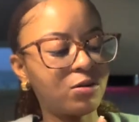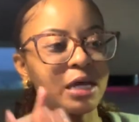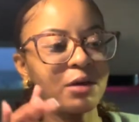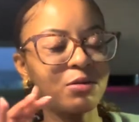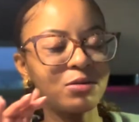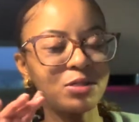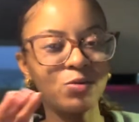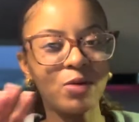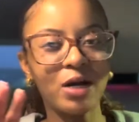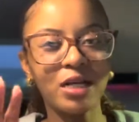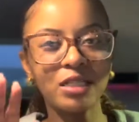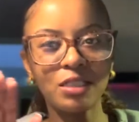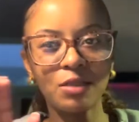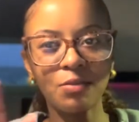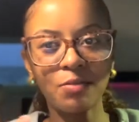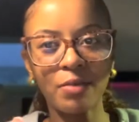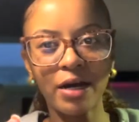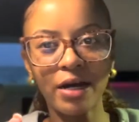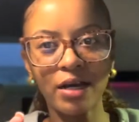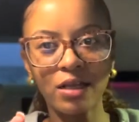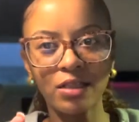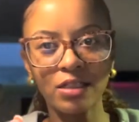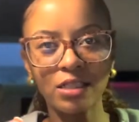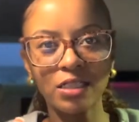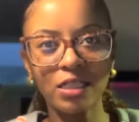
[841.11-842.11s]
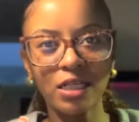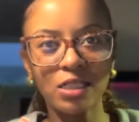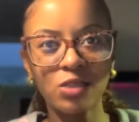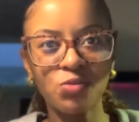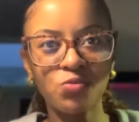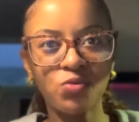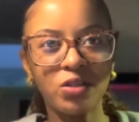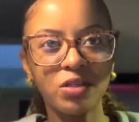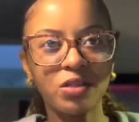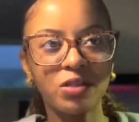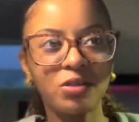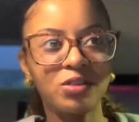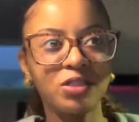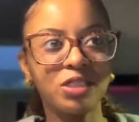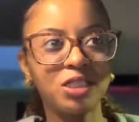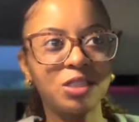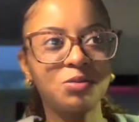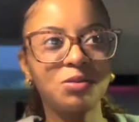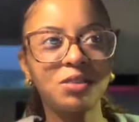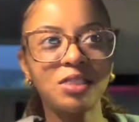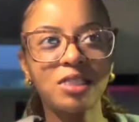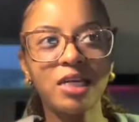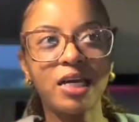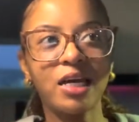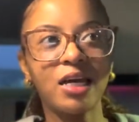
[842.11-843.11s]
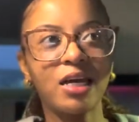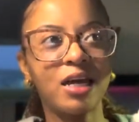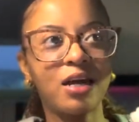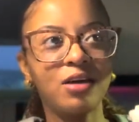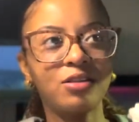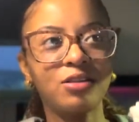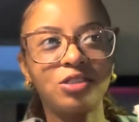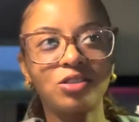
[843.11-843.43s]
I was watching Maya Lachey's video and she was saying how the